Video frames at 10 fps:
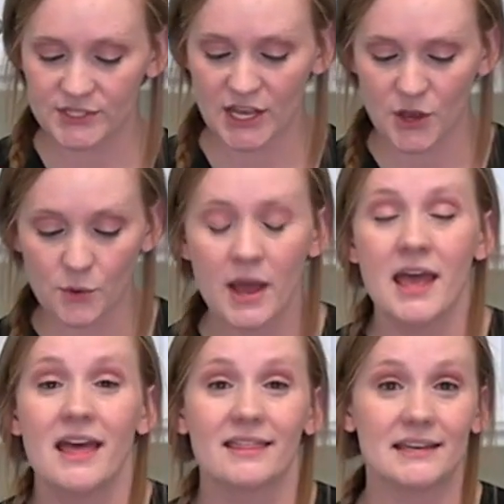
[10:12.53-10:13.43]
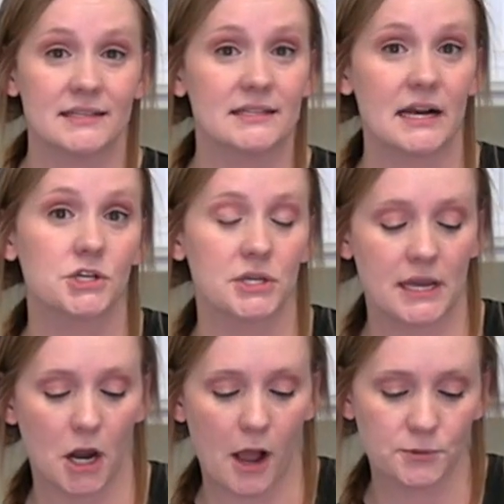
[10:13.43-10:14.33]
So this is actually
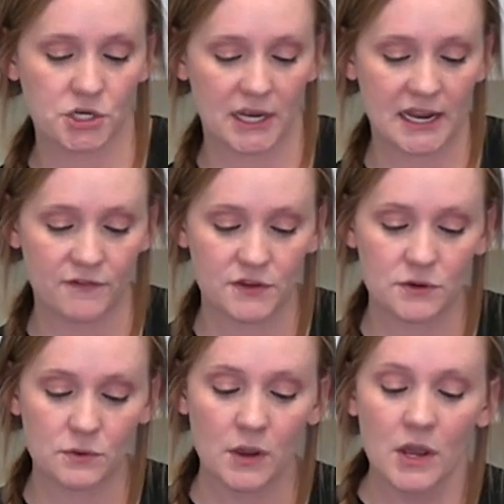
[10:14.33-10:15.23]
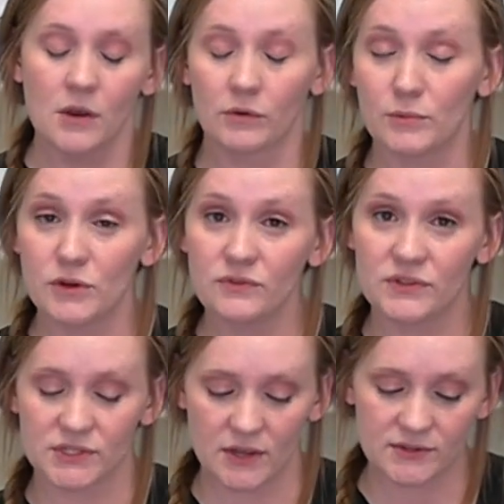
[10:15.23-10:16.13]
an option if you remove
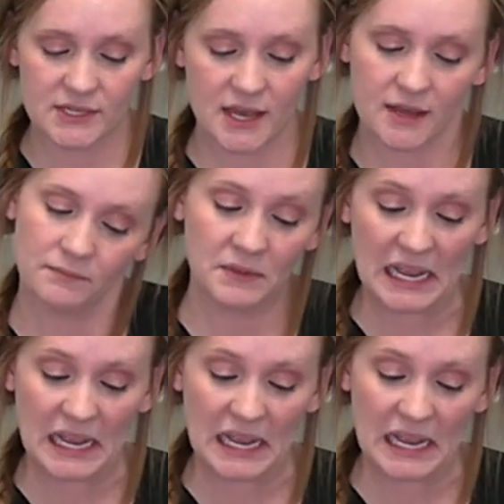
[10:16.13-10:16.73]
the salsa,